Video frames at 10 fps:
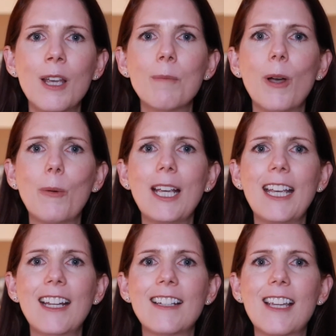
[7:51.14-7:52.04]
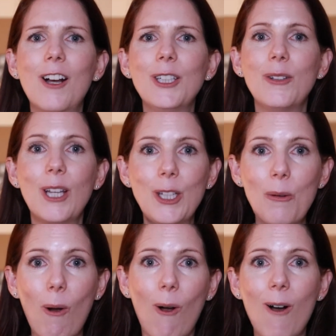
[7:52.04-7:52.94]
But we're here to tell you that
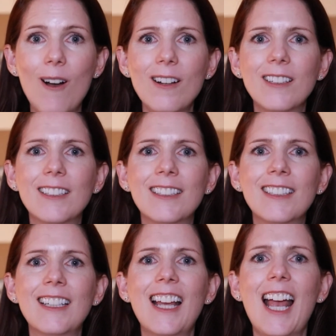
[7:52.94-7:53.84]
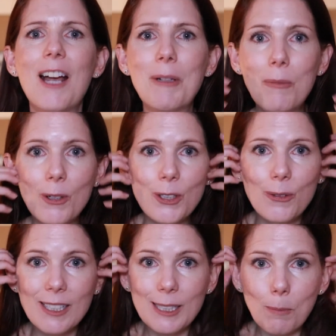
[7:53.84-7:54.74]
you are, and we want to
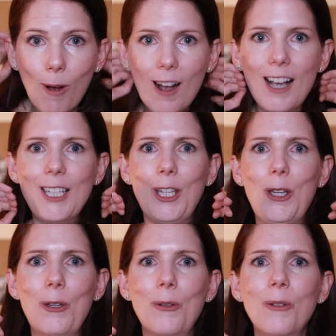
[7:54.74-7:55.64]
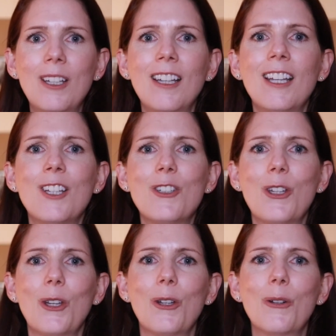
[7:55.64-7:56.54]
inspire you
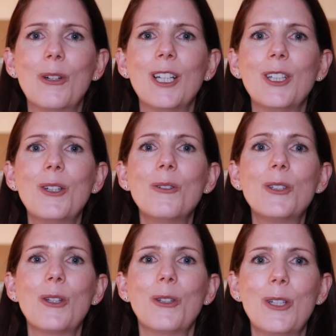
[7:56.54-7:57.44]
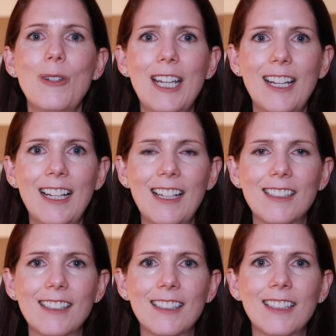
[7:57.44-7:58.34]
to use your
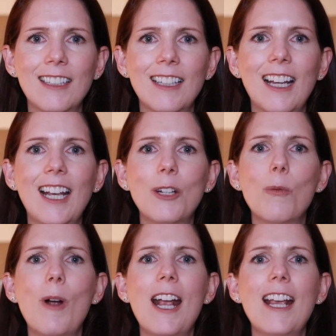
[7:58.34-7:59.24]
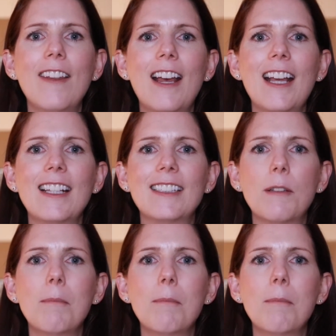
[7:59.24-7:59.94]
uniqueness in a way that is